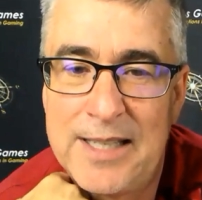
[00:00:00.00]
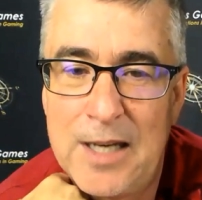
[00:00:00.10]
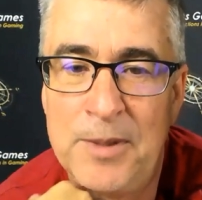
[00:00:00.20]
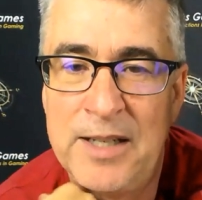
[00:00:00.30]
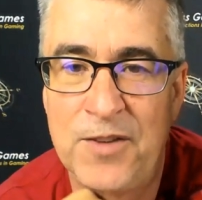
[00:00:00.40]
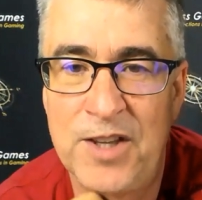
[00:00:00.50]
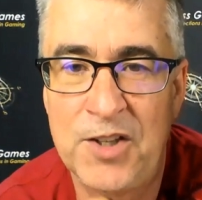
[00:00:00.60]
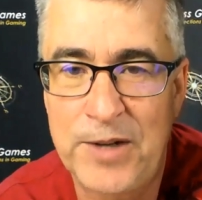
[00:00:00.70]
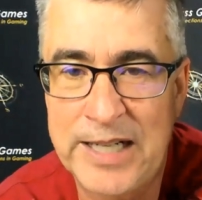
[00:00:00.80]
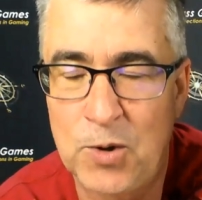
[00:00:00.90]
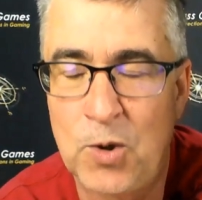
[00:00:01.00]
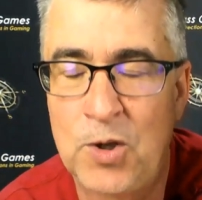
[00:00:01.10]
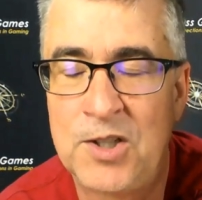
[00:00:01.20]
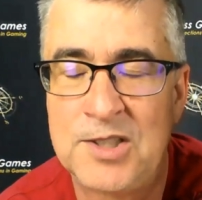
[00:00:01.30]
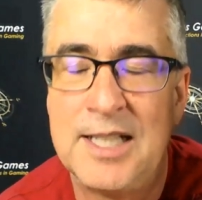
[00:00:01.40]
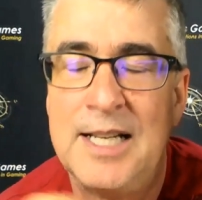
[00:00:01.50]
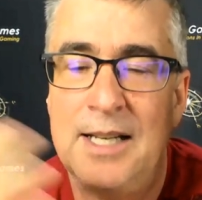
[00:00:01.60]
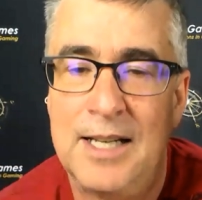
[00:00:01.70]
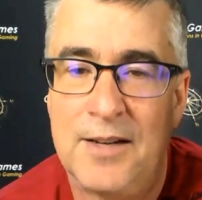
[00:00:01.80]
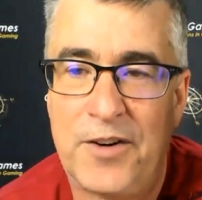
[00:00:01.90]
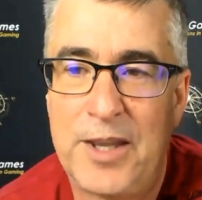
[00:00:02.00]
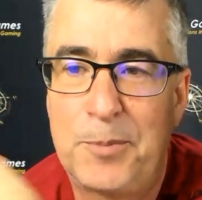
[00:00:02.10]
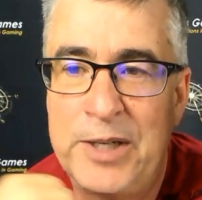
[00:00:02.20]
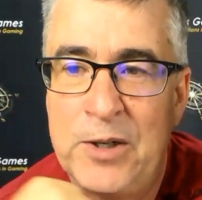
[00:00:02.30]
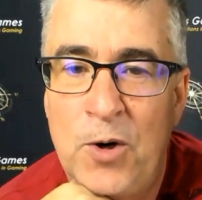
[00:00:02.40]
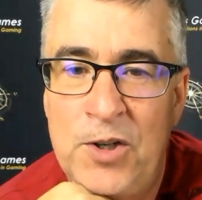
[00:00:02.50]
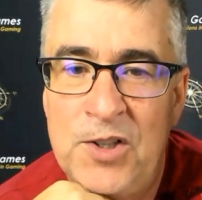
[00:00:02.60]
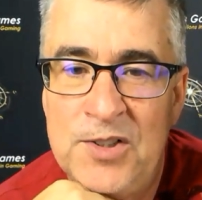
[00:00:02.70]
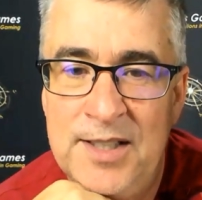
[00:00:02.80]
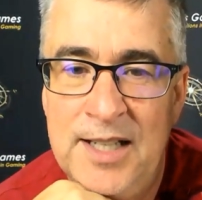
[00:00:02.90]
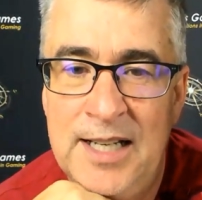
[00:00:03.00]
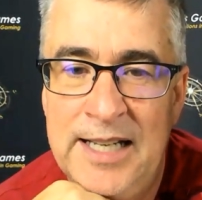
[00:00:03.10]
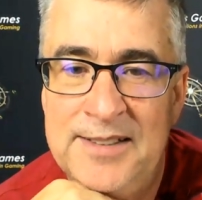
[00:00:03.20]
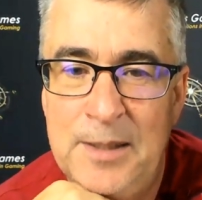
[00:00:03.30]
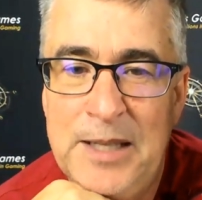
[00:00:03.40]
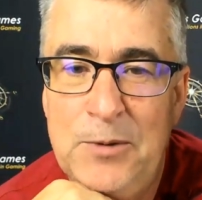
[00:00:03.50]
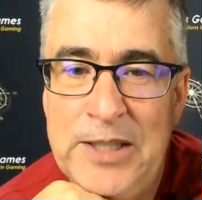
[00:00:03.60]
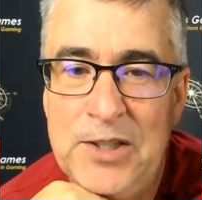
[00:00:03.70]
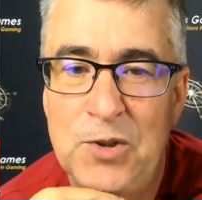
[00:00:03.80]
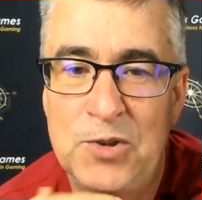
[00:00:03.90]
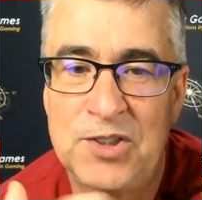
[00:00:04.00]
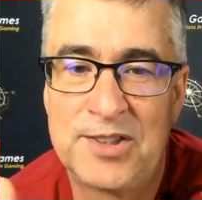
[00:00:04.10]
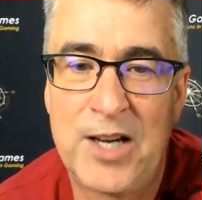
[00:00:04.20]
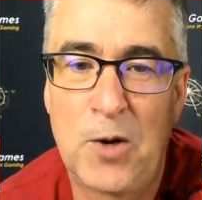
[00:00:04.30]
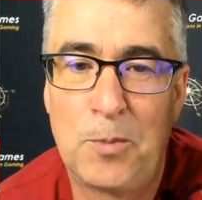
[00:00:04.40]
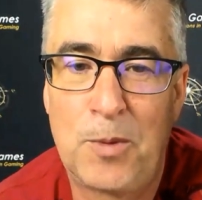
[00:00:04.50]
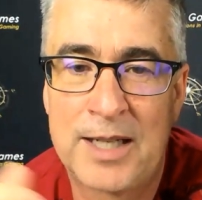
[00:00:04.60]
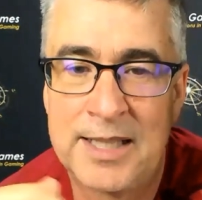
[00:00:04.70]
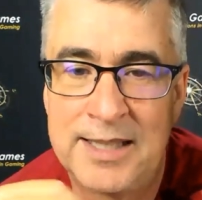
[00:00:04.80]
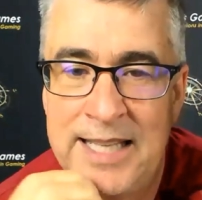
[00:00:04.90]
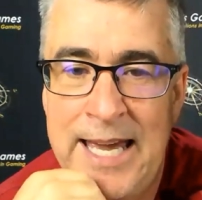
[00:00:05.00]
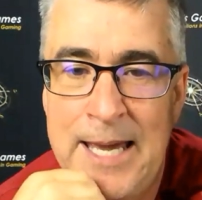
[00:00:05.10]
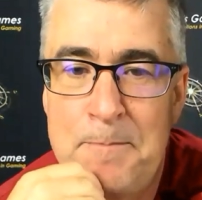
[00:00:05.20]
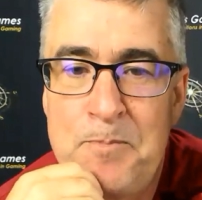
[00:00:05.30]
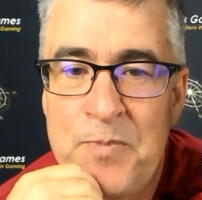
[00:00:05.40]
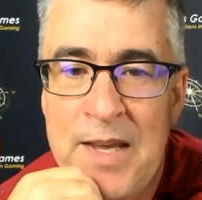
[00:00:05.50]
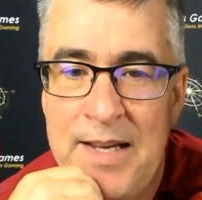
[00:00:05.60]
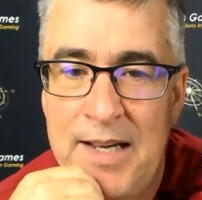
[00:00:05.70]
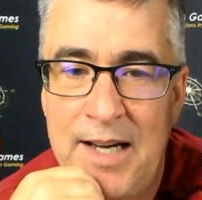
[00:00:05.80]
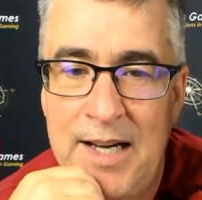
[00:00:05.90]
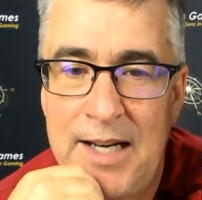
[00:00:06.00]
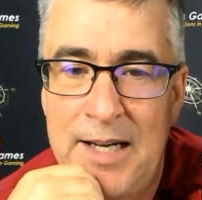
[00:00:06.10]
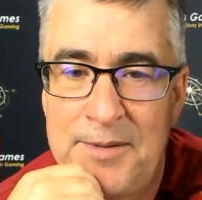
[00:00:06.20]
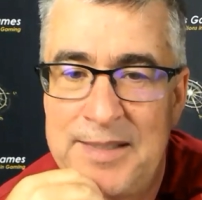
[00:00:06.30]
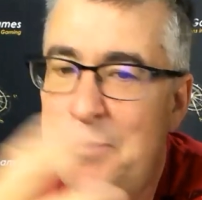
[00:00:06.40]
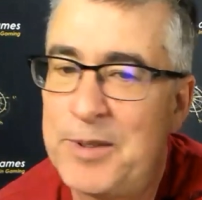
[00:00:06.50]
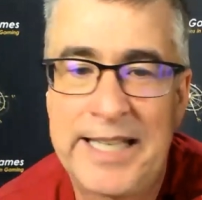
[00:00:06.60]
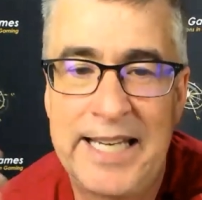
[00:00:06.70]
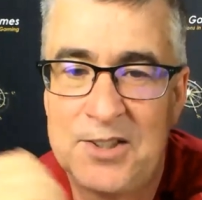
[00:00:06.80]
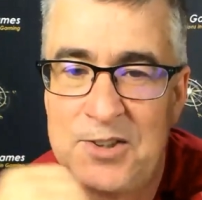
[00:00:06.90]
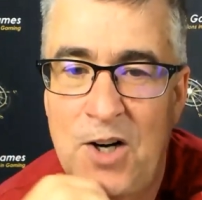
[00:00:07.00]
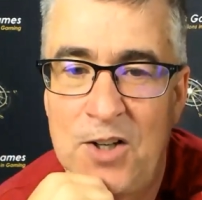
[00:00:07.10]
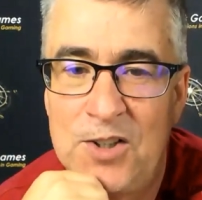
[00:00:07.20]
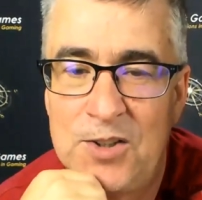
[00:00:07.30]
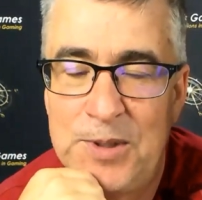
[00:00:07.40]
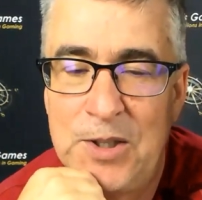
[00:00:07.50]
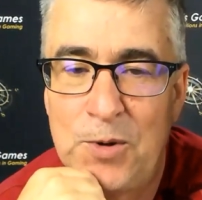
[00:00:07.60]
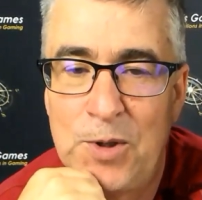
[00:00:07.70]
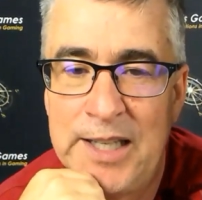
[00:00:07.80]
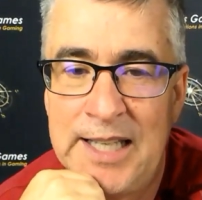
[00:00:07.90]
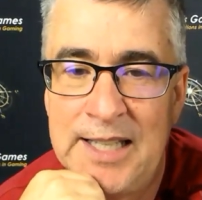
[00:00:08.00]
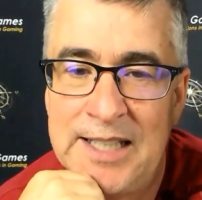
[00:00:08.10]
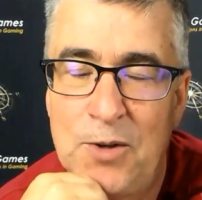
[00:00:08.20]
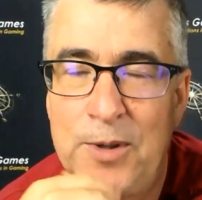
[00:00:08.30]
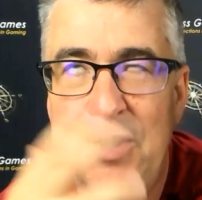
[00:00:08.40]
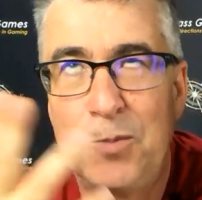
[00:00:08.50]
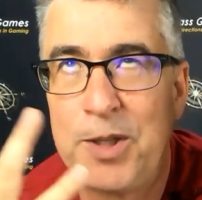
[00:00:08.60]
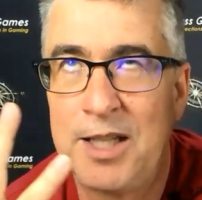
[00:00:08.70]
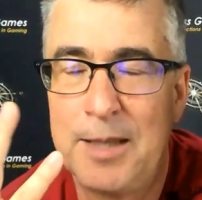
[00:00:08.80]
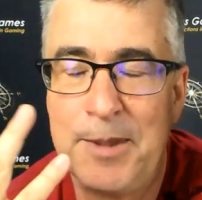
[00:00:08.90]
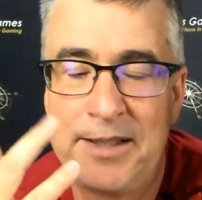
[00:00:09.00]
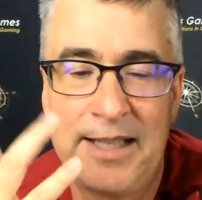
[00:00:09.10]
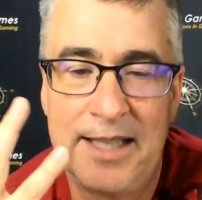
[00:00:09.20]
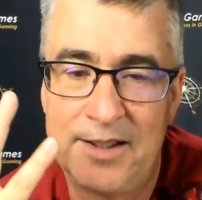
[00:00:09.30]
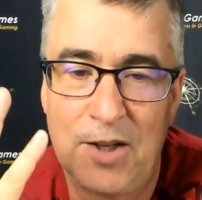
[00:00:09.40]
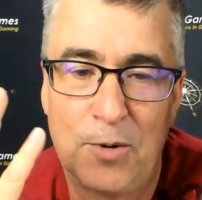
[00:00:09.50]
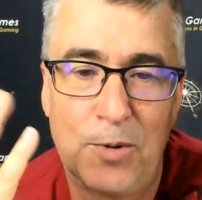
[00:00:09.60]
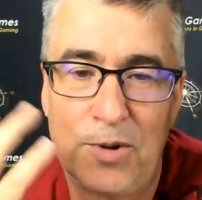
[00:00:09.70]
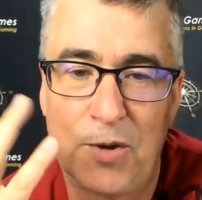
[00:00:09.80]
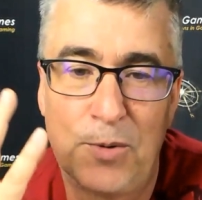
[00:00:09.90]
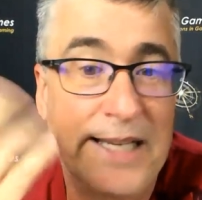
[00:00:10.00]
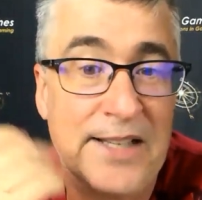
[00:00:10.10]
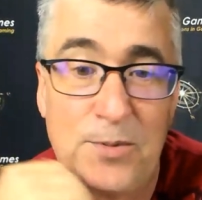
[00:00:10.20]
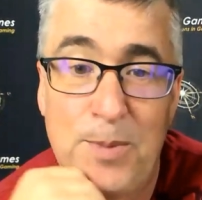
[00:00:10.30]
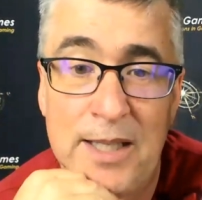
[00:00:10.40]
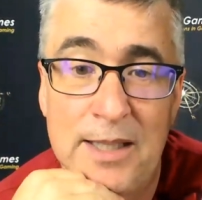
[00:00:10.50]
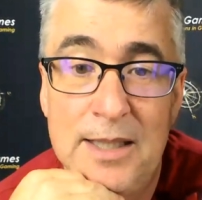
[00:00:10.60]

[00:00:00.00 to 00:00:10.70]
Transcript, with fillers: company for the direct orders, for the pre-orders. Uh, it's something we do just to help market the game. Uh, same with the Kickstarters. We don't really, you know, we do put a limit to to, to reach, but